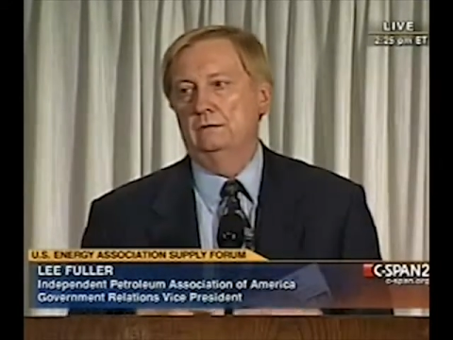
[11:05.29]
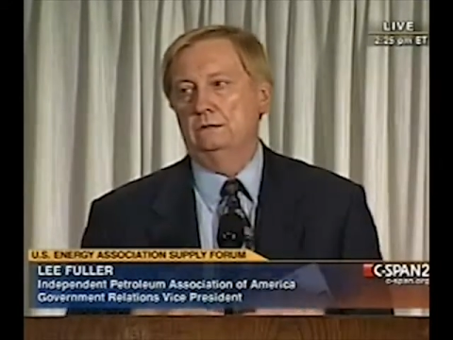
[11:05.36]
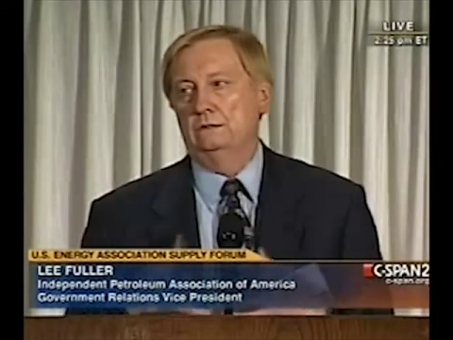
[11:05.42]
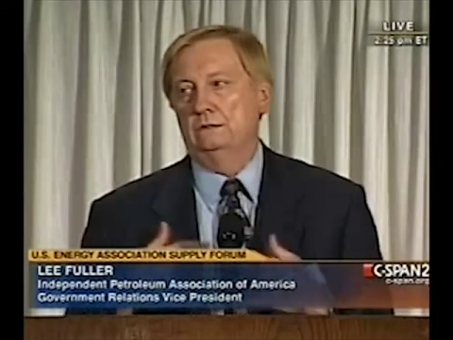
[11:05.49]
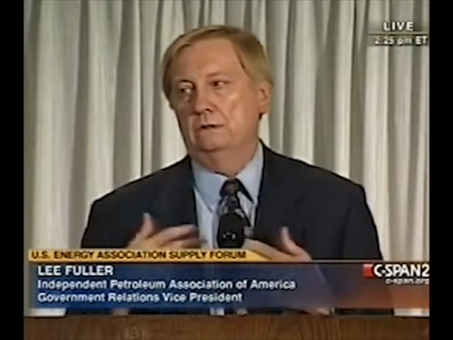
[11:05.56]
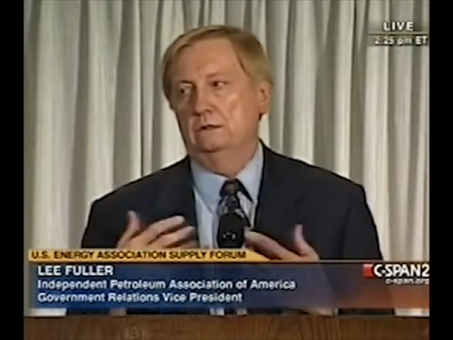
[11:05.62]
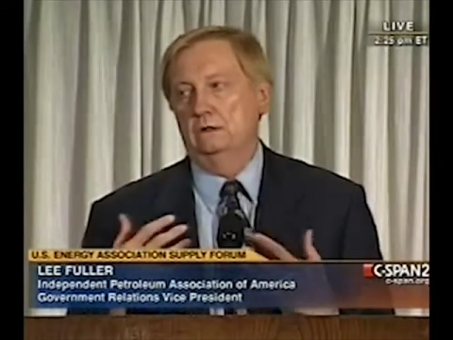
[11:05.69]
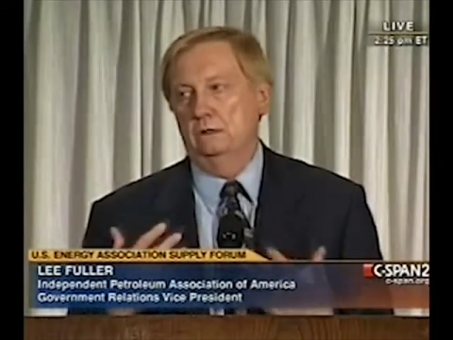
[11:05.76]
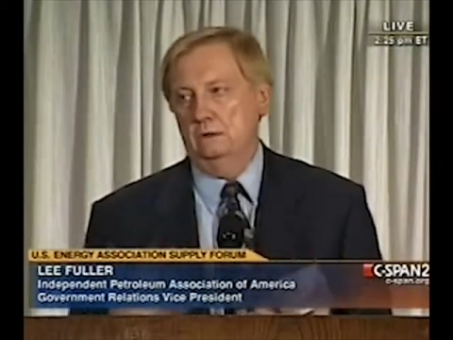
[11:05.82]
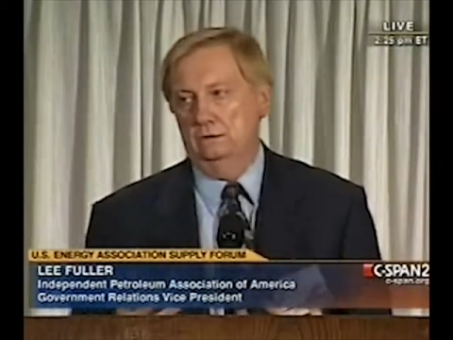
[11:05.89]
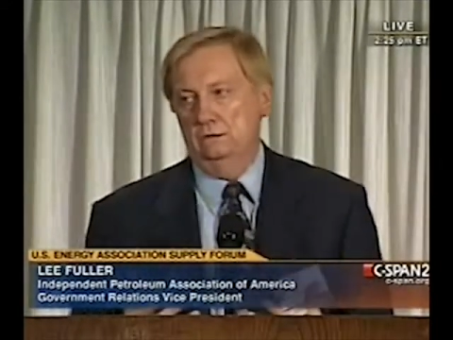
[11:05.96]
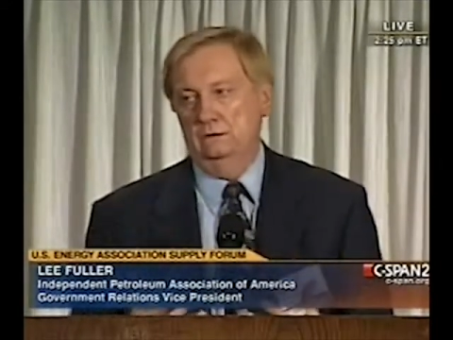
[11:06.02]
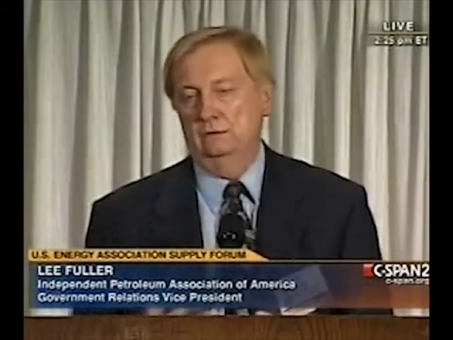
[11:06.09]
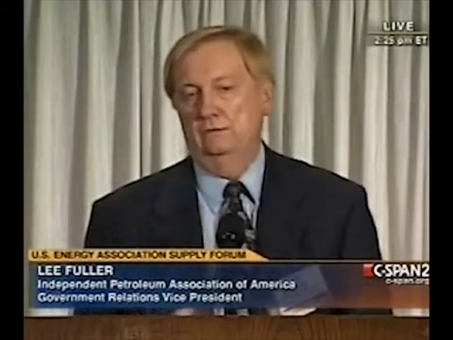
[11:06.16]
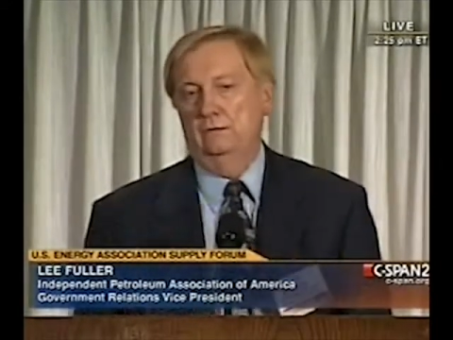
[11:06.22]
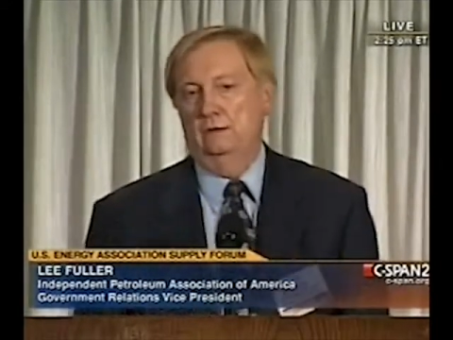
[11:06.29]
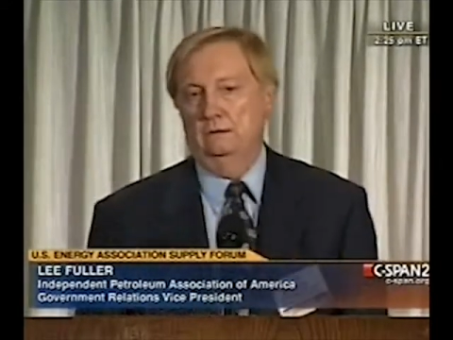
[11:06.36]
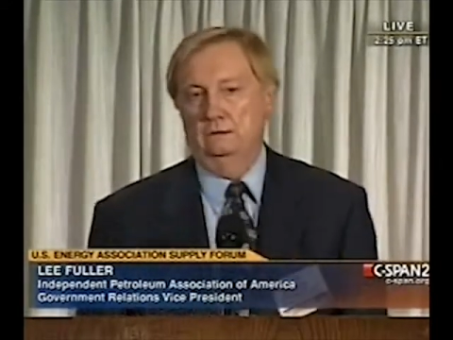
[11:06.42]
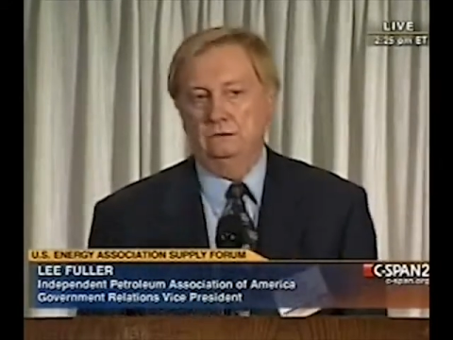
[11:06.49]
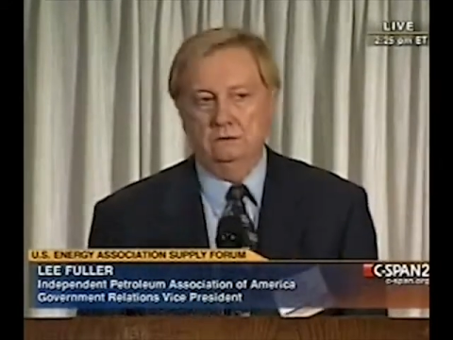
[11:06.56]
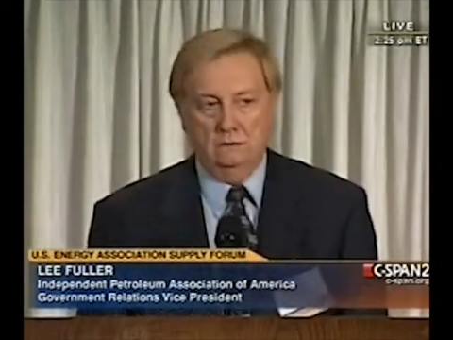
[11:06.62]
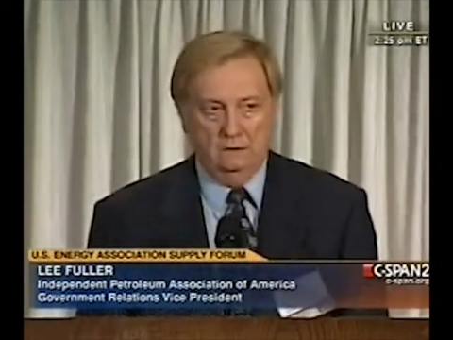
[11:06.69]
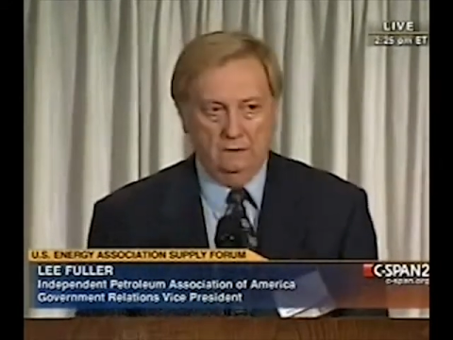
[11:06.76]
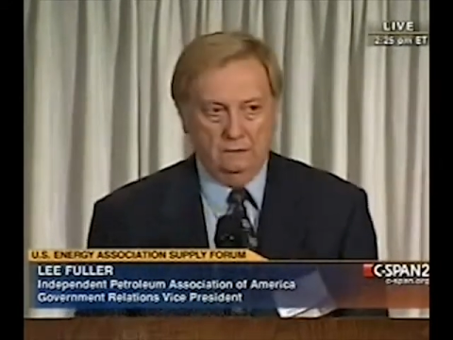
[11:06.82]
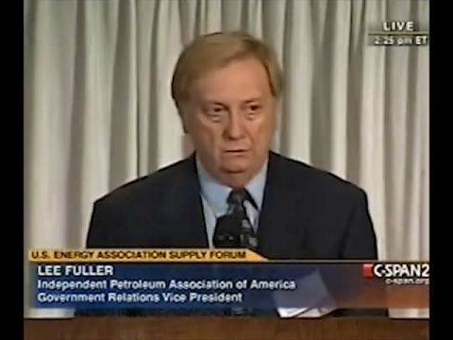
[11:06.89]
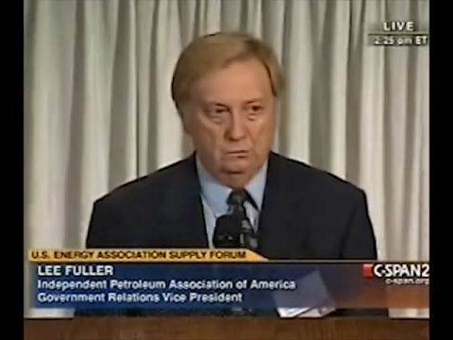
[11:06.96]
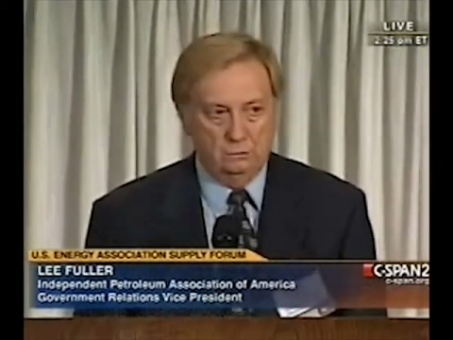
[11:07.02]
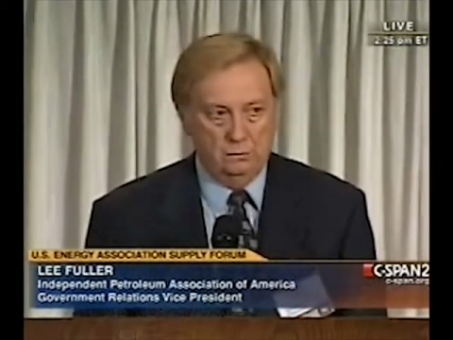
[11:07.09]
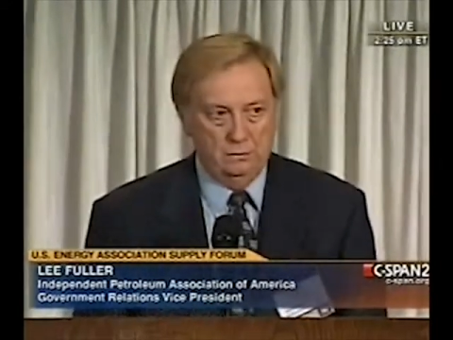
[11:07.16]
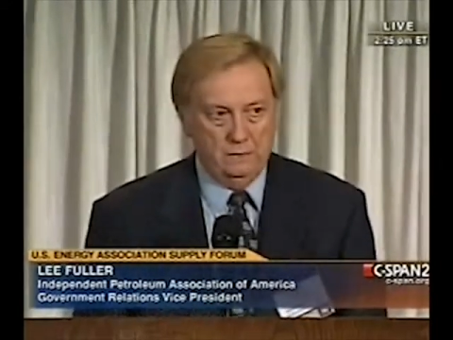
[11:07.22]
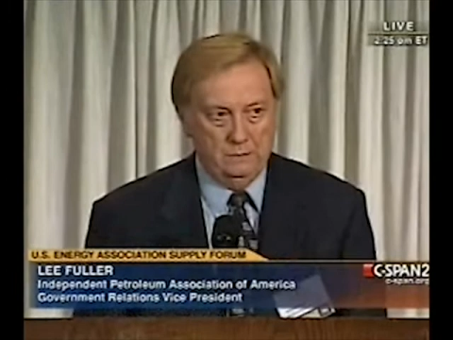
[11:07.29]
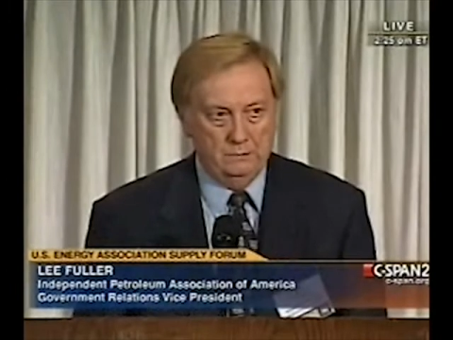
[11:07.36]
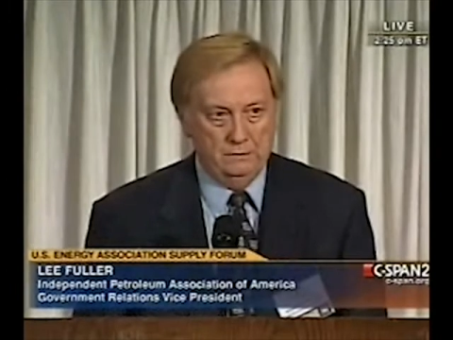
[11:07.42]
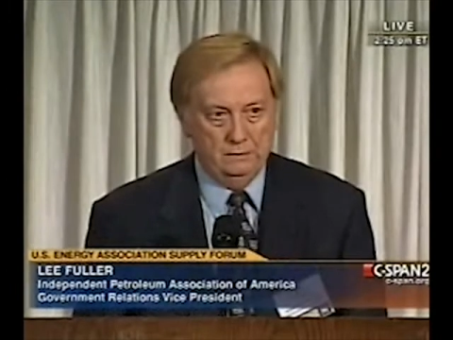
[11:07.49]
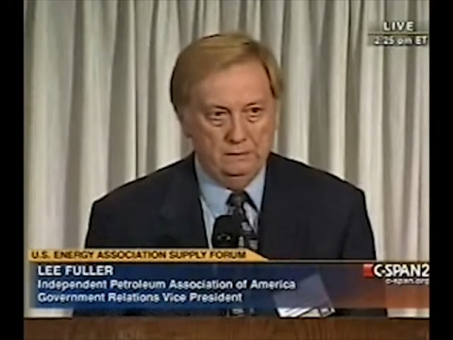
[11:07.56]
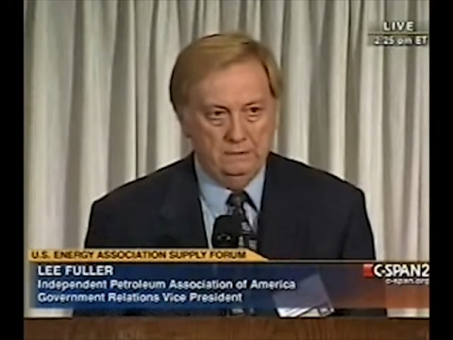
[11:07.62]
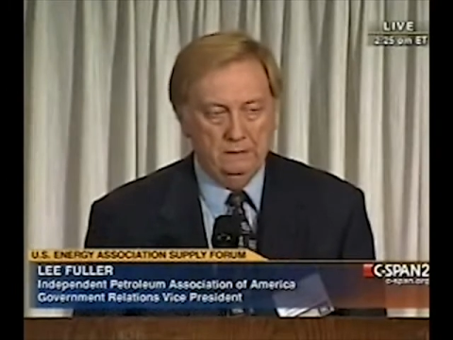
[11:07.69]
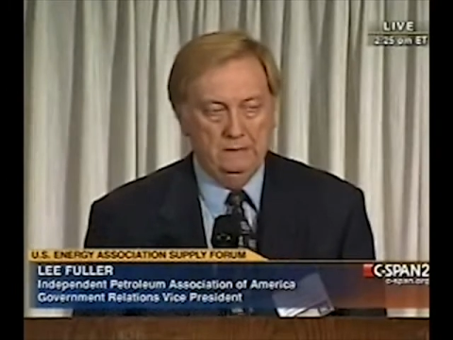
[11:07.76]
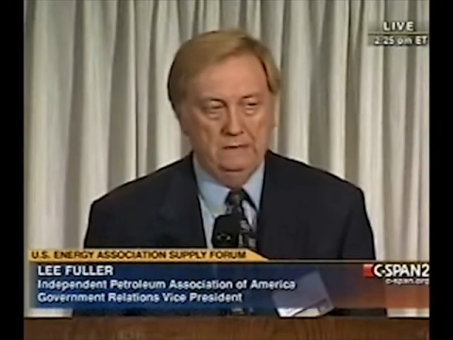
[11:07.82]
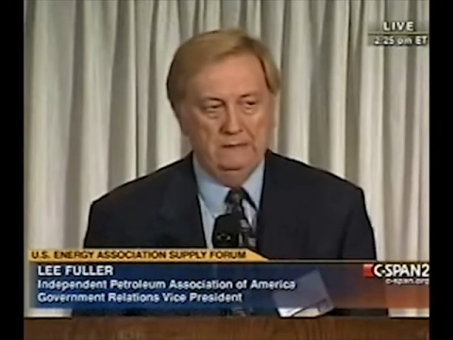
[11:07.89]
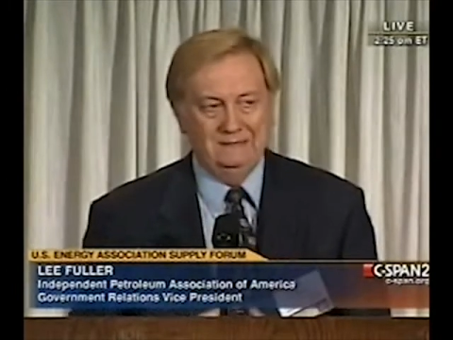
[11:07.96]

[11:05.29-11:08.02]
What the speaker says: This is a country that values intellectual property.